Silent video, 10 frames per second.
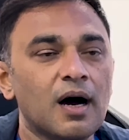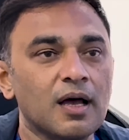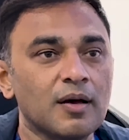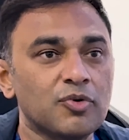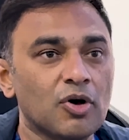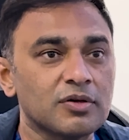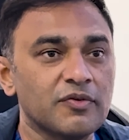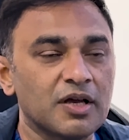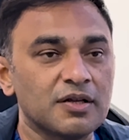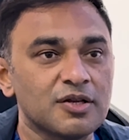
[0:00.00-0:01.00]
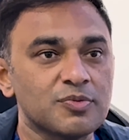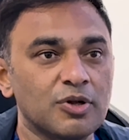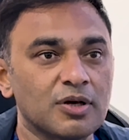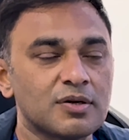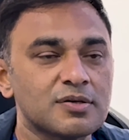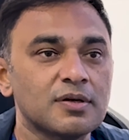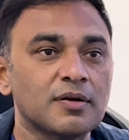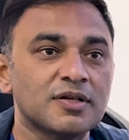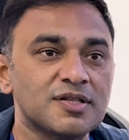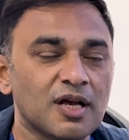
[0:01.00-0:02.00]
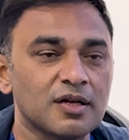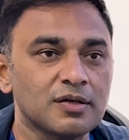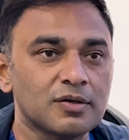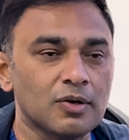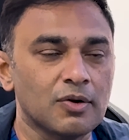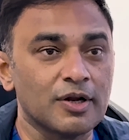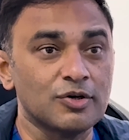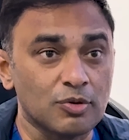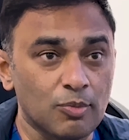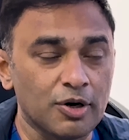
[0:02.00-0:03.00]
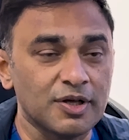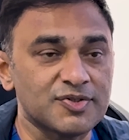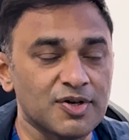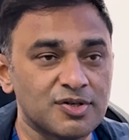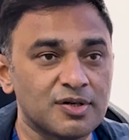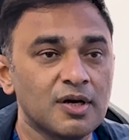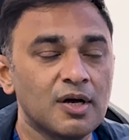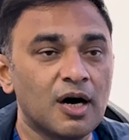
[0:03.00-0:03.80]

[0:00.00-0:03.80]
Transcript: Hi, I'm Dr. Venkatesh Munikrishnan, I'm consultant colorectal robotic surgeon